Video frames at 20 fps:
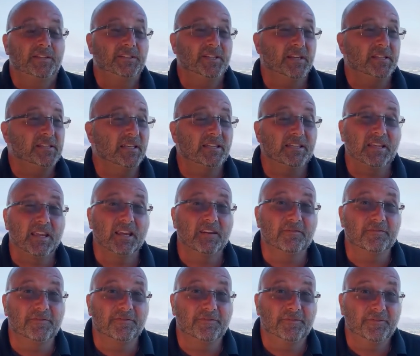Does it
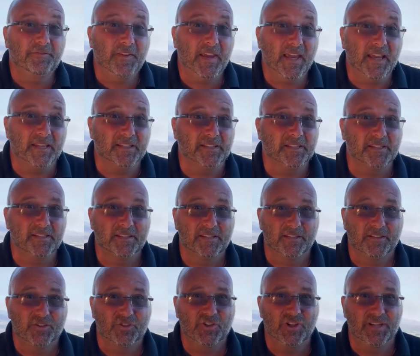confess
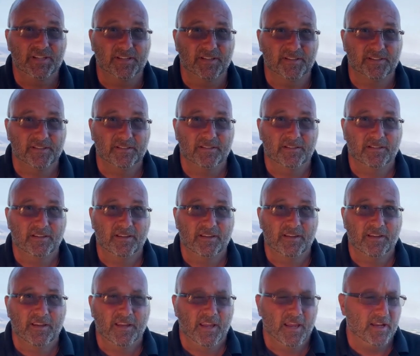Jesus?
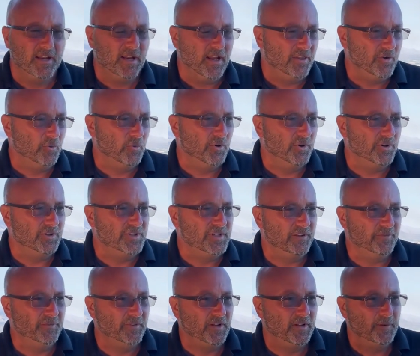In other words,
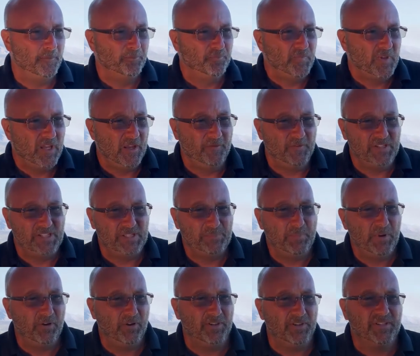if a
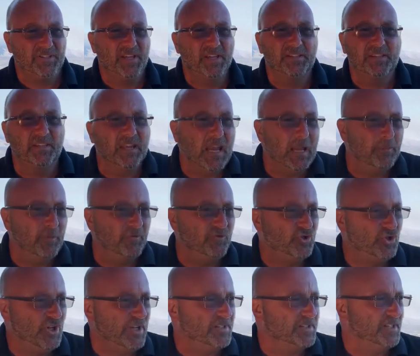spirit says the name
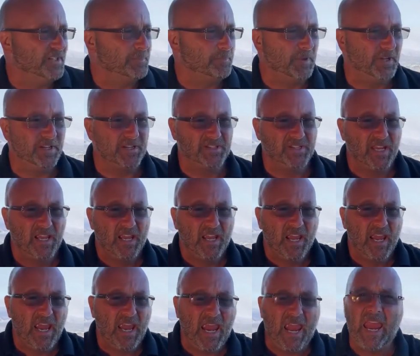of Jesus but is
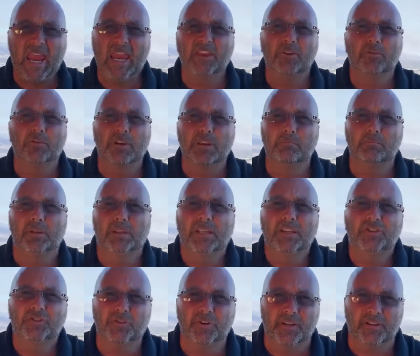angry and
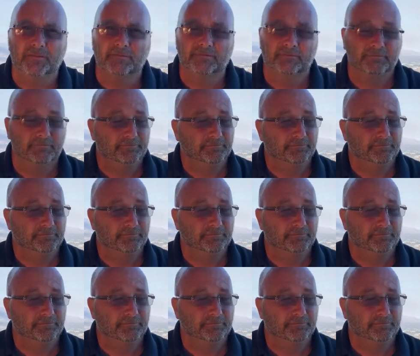belligerent,